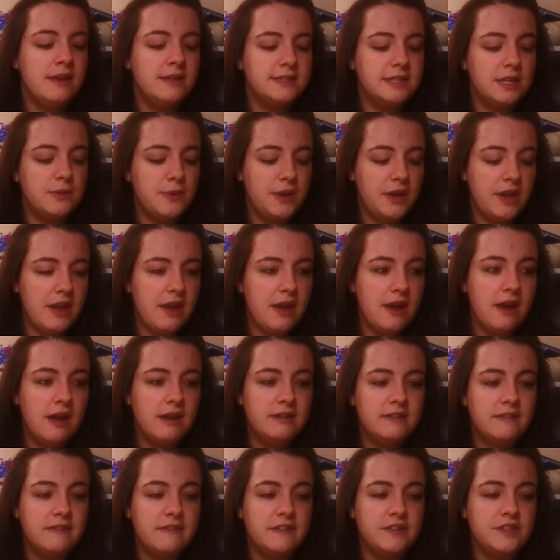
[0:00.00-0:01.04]
So when I
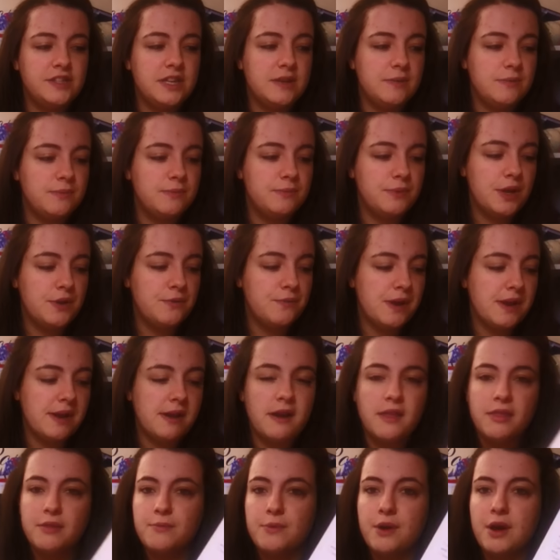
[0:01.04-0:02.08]
heard that she had written
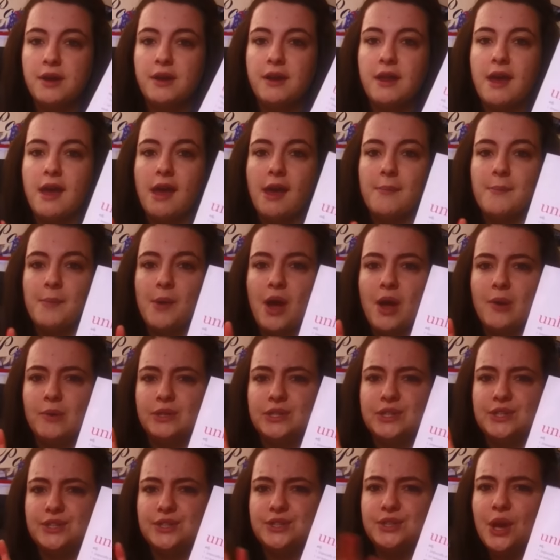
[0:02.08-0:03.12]
another one, I
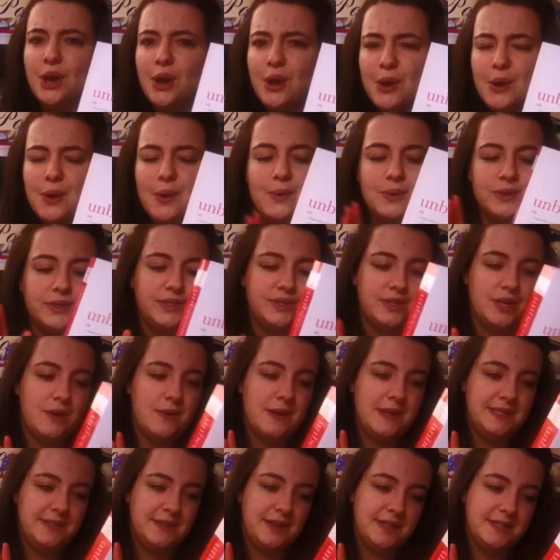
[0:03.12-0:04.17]
was so
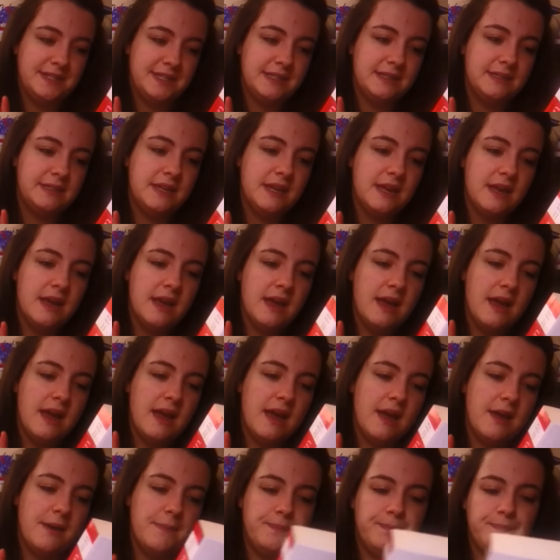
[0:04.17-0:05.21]
excited.
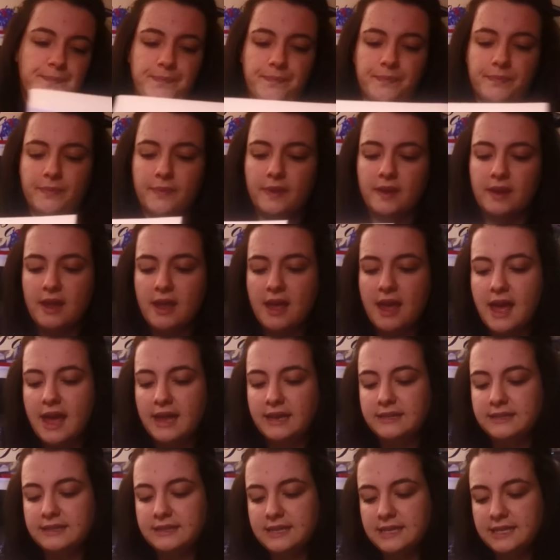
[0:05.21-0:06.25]

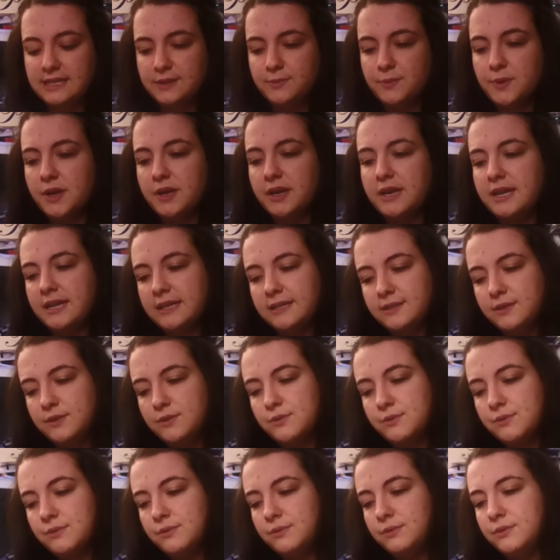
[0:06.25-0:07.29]
And this one is
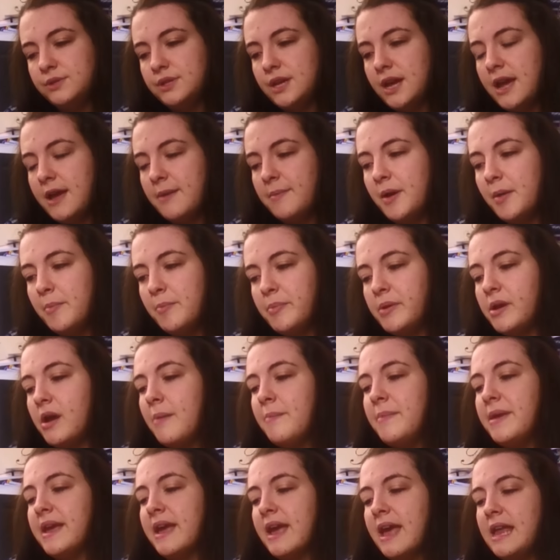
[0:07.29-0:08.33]
called
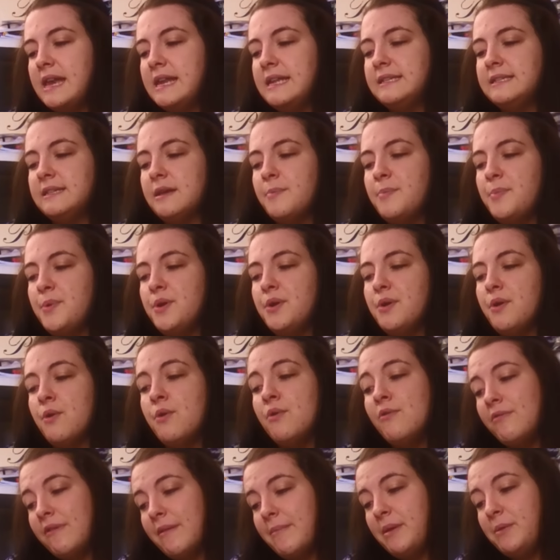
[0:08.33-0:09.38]
Unbecoming, and it's a book
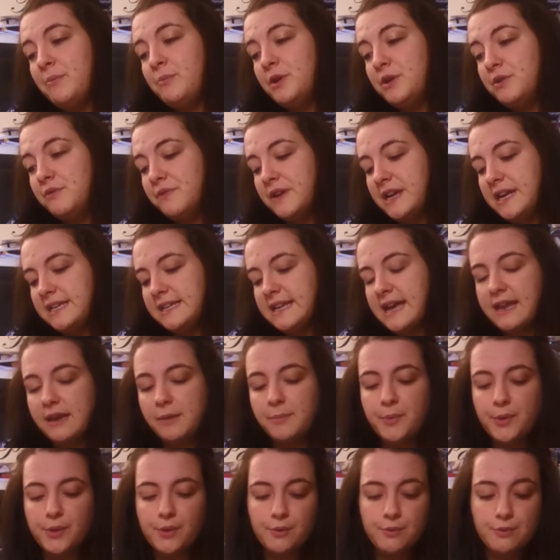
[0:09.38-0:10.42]
all women will read and
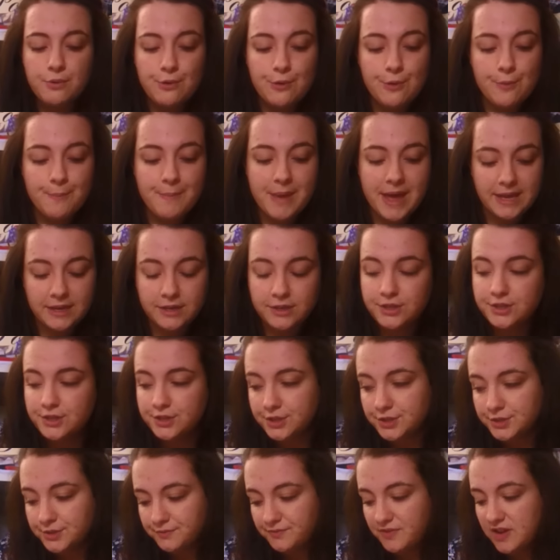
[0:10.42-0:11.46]
a book all men
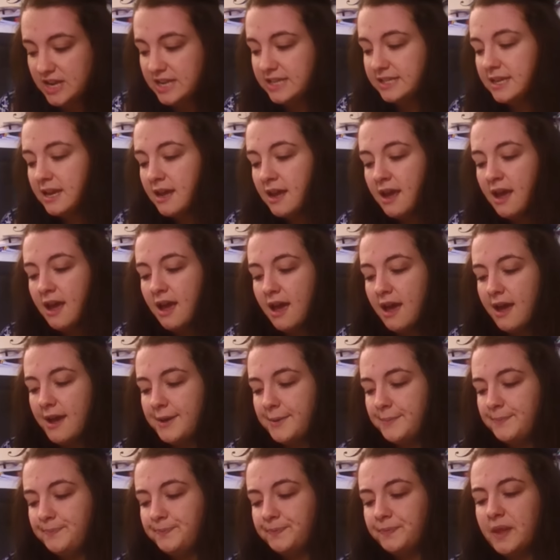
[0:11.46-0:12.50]
should read.
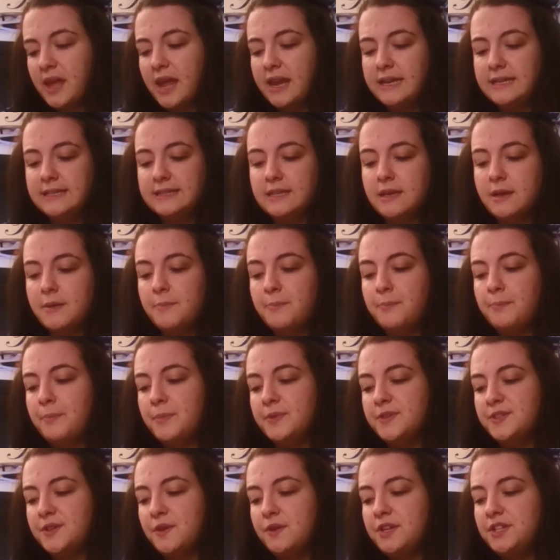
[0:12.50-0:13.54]
And it's an
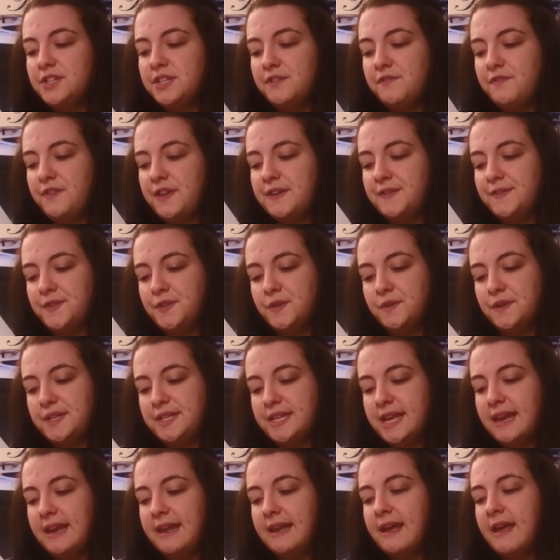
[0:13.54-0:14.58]
astonishing feat of
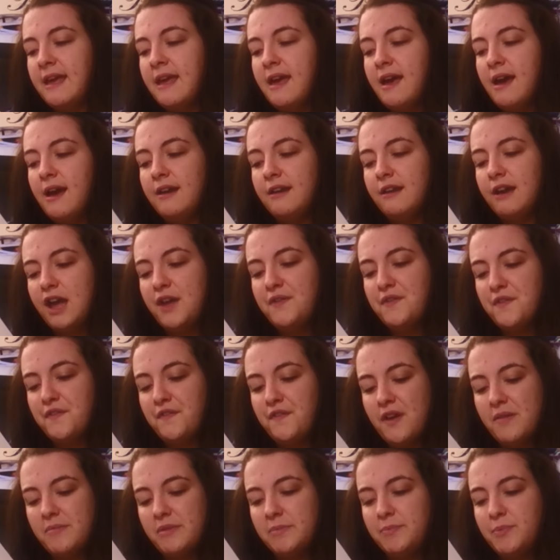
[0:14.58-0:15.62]
storytelling, a
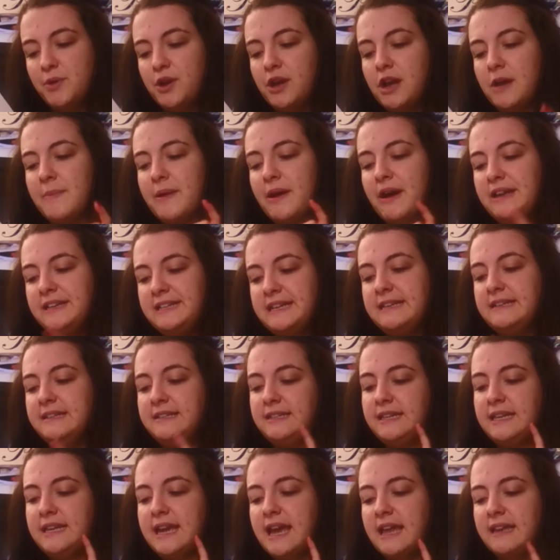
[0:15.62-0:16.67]
life-affirming book about
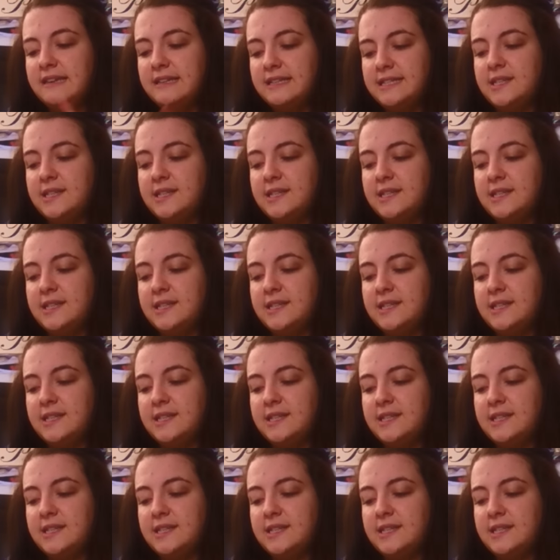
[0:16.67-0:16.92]
identity and